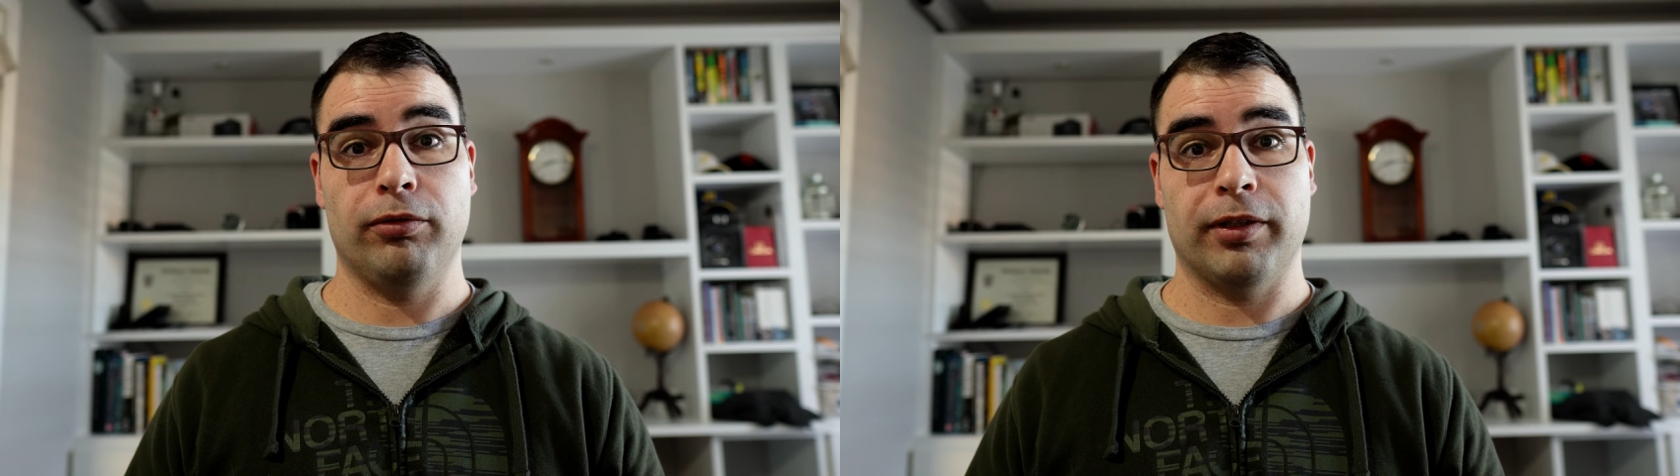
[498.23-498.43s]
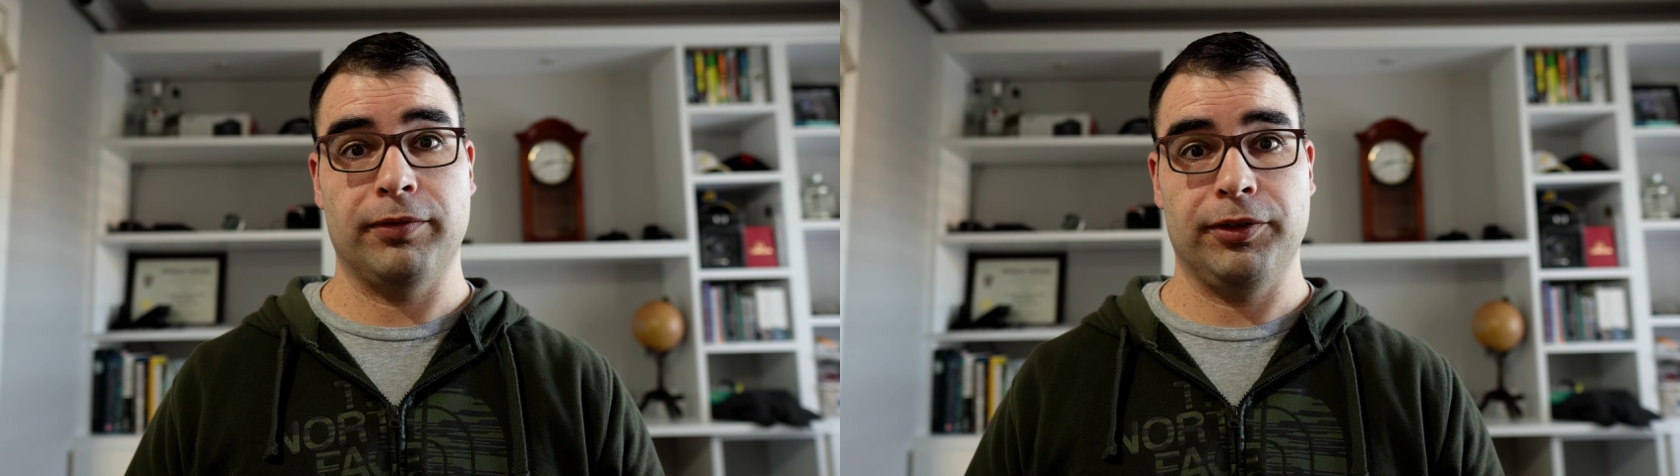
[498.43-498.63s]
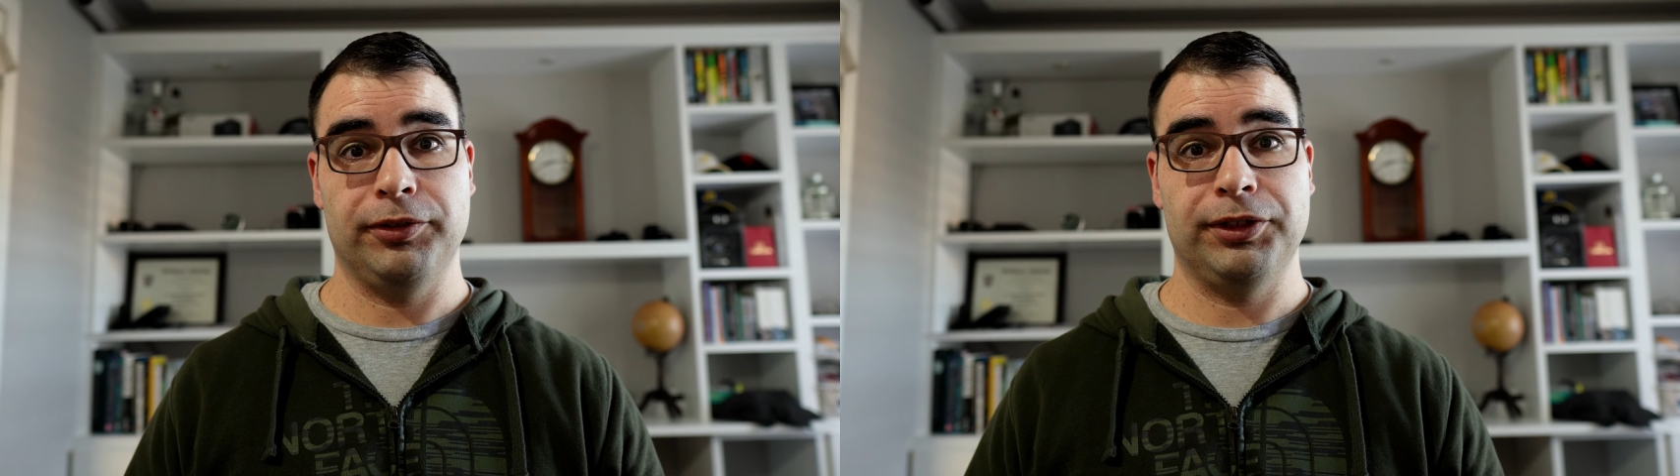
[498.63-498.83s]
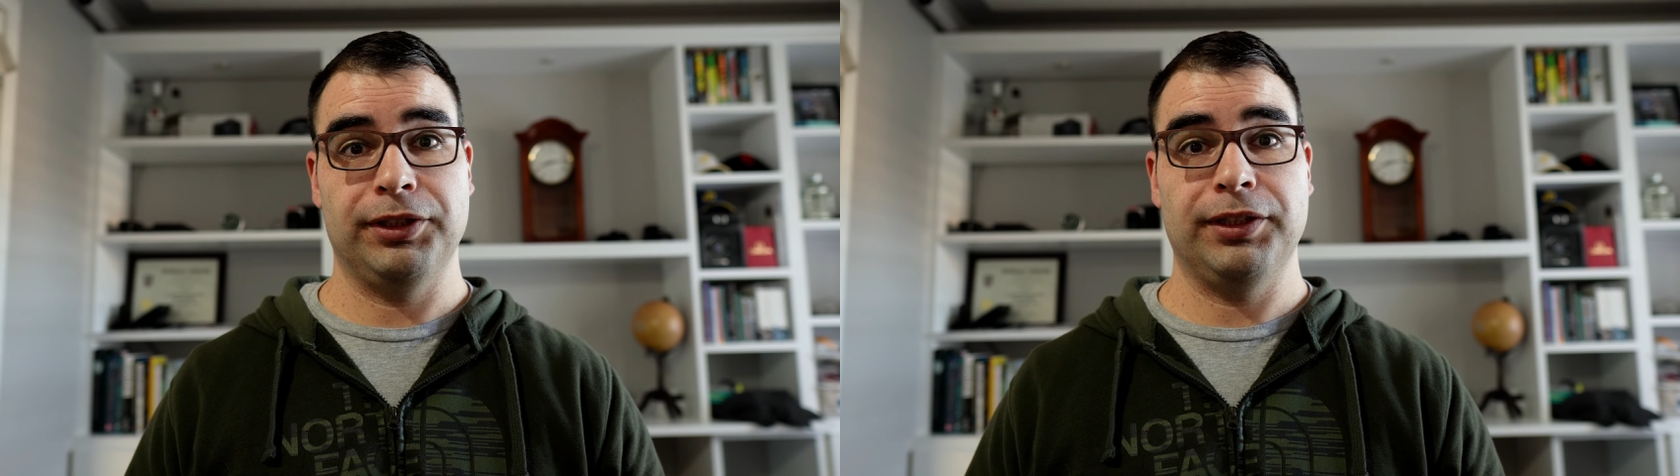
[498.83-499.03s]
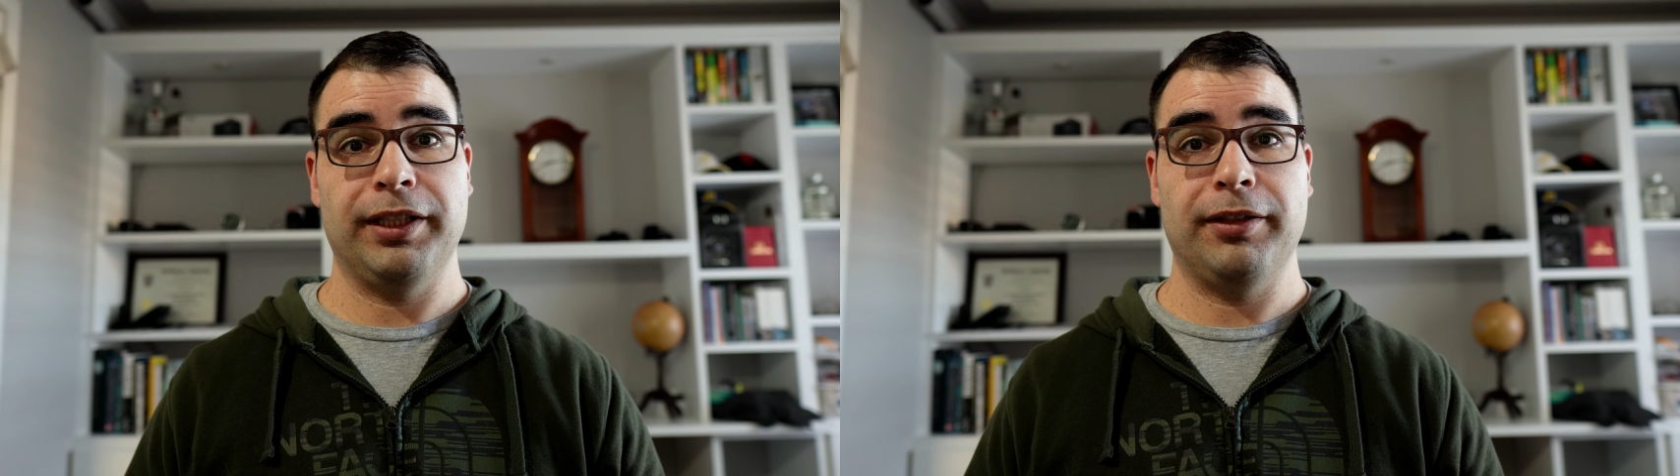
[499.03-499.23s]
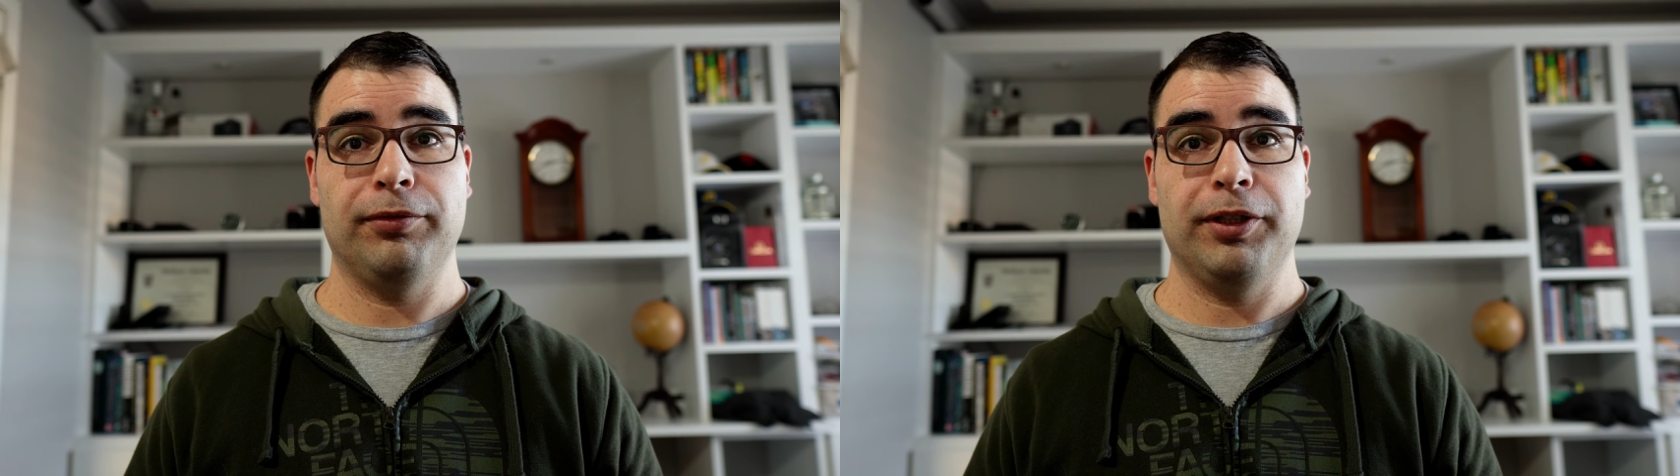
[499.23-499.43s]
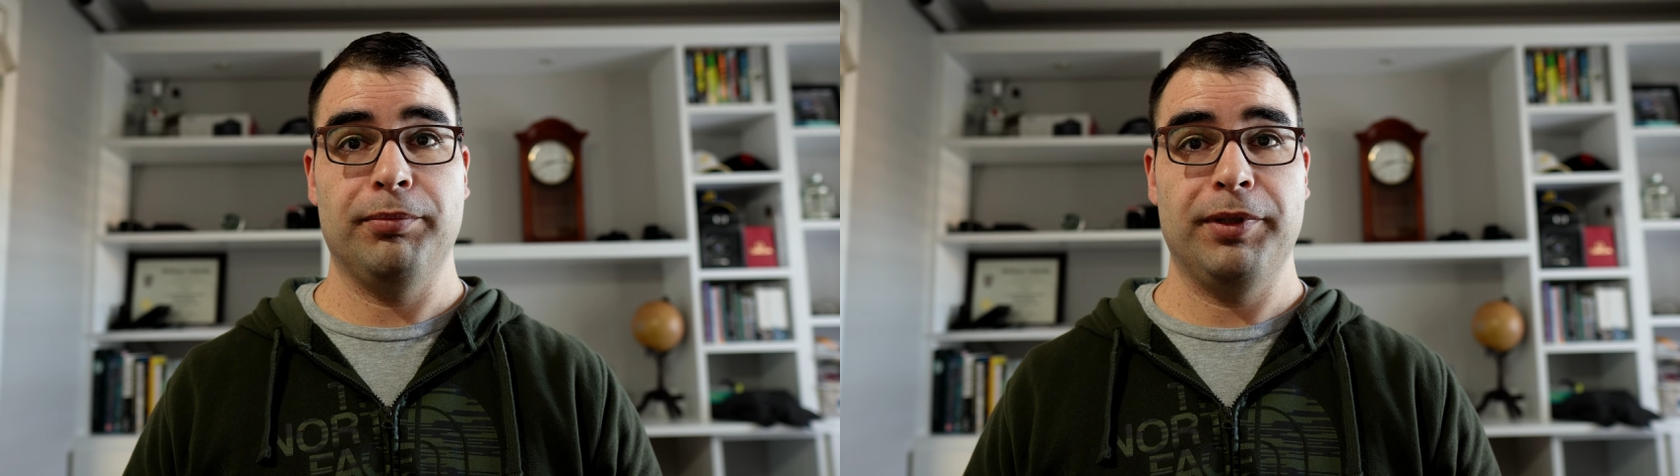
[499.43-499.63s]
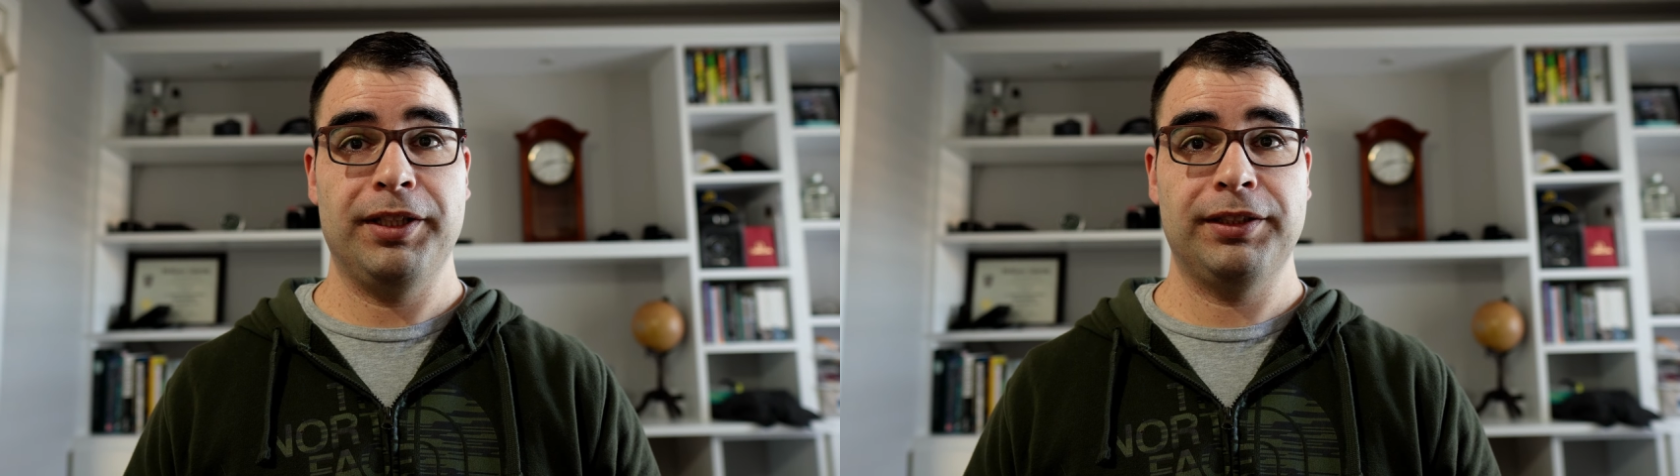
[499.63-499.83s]
revolution every
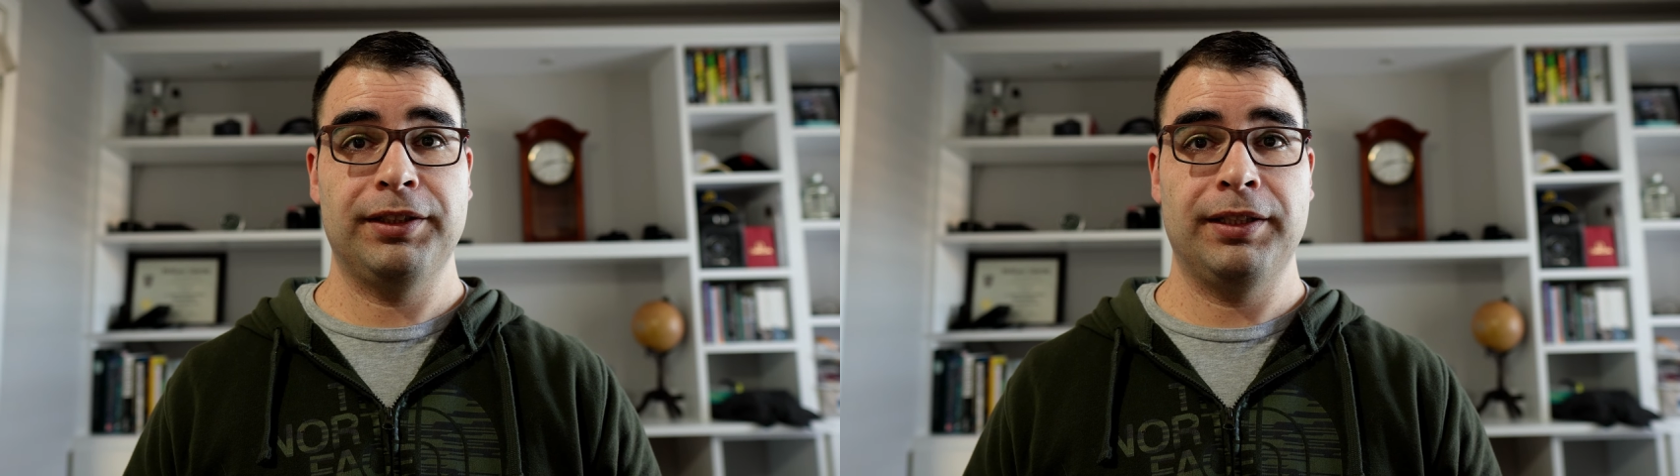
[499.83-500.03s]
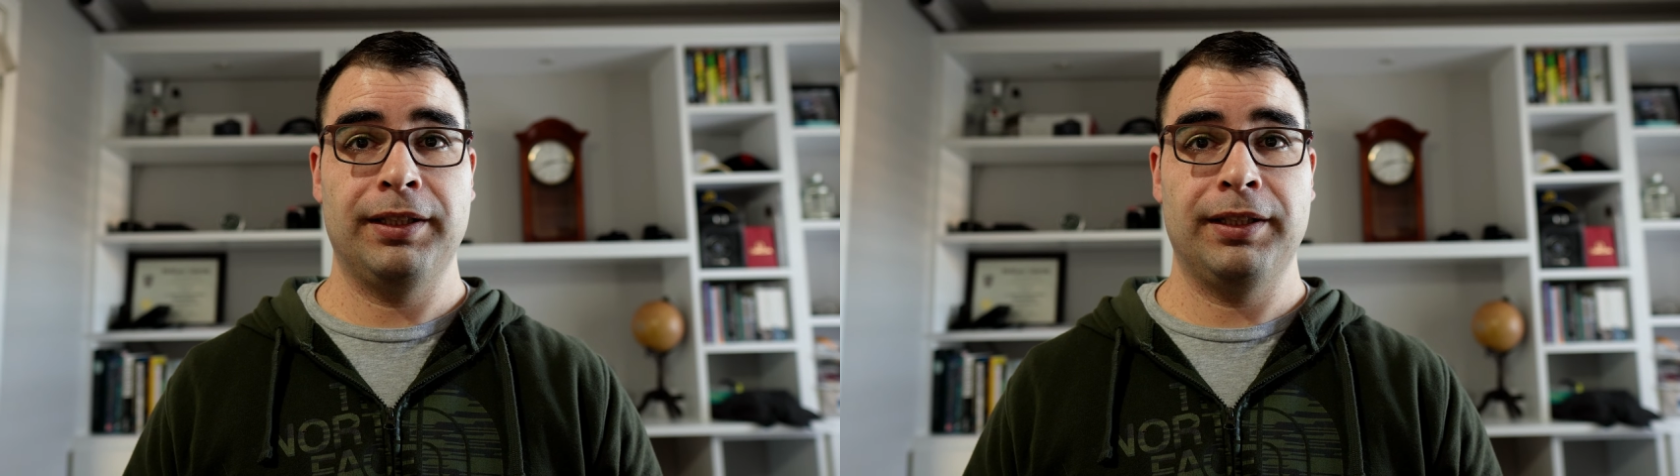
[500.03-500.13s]
minute.